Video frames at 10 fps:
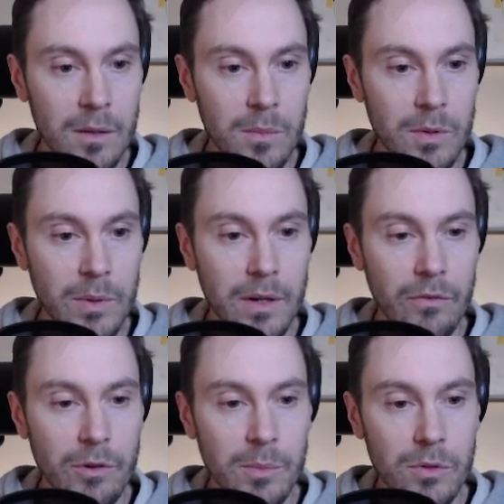but we're going to
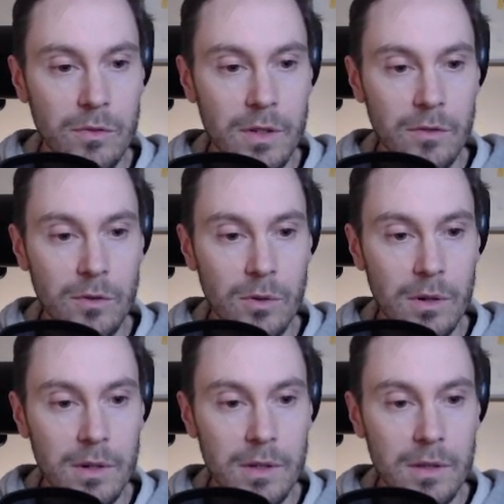remove it
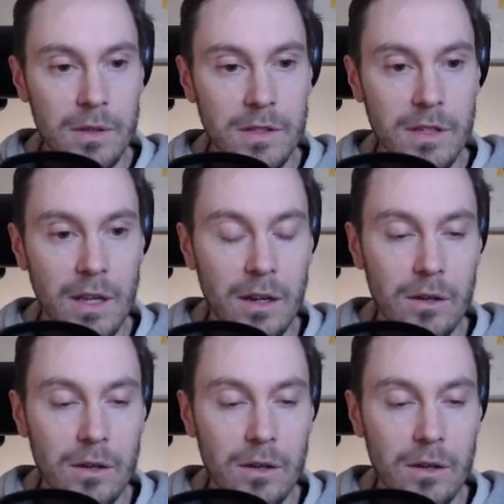for the sake